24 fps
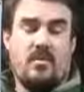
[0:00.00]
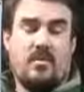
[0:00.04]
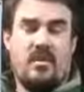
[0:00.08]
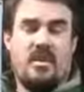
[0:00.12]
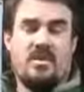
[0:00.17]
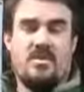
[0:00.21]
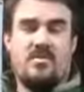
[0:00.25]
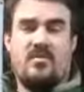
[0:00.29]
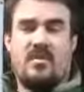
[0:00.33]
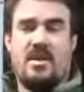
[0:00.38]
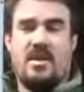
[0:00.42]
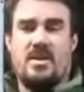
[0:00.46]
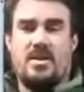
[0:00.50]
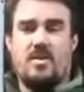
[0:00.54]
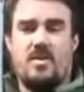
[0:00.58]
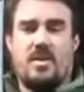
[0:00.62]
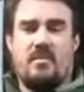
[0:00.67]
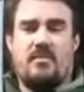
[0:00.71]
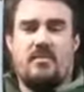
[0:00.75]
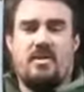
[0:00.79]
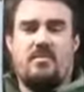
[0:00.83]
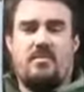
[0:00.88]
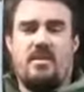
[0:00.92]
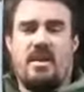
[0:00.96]
fine, you have an
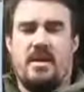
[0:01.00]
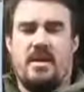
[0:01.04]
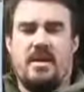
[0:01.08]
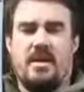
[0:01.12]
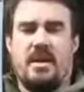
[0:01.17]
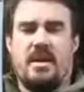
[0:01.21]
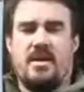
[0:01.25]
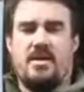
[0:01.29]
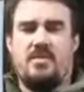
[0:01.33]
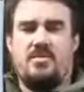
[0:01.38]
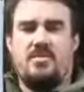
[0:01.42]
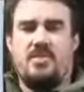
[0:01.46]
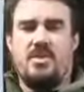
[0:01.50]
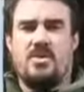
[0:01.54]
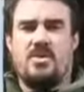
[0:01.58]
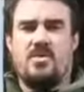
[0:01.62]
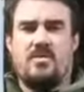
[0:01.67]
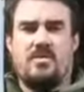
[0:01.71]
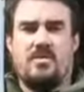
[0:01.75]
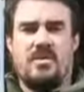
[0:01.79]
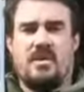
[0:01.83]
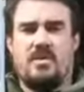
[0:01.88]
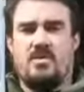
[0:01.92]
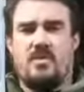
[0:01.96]
opinion, I do too, and
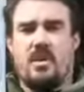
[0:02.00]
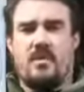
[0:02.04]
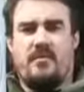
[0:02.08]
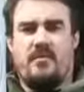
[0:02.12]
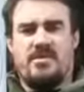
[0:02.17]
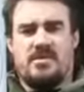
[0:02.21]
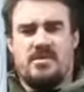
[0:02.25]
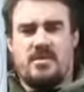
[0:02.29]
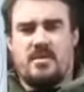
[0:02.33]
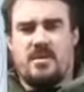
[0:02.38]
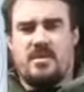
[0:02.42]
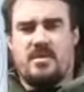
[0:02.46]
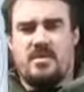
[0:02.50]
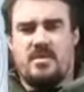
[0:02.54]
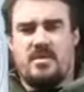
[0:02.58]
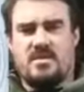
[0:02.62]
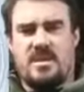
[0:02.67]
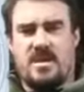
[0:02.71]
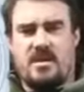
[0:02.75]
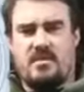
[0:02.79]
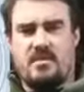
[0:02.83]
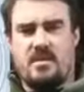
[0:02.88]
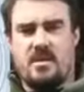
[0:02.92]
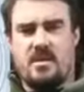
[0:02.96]
they're obviously not the same.
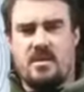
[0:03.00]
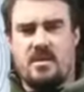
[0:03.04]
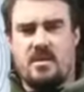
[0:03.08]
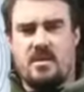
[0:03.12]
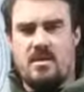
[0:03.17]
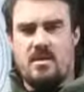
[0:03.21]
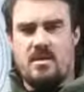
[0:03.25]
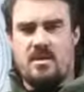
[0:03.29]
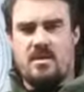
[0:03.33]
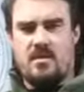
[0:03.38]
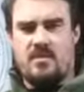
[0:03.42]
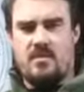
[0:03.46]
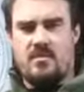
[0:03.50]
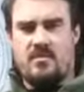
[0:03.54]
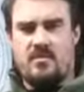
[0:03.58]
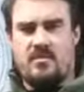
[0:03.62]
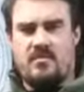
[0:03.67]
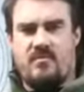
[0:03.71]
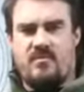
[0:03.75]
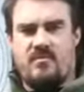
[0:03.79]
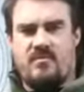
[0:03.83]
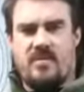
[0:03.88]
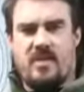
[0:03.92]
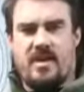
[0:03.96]

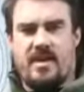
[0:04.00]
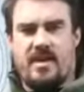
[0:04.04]
Fine.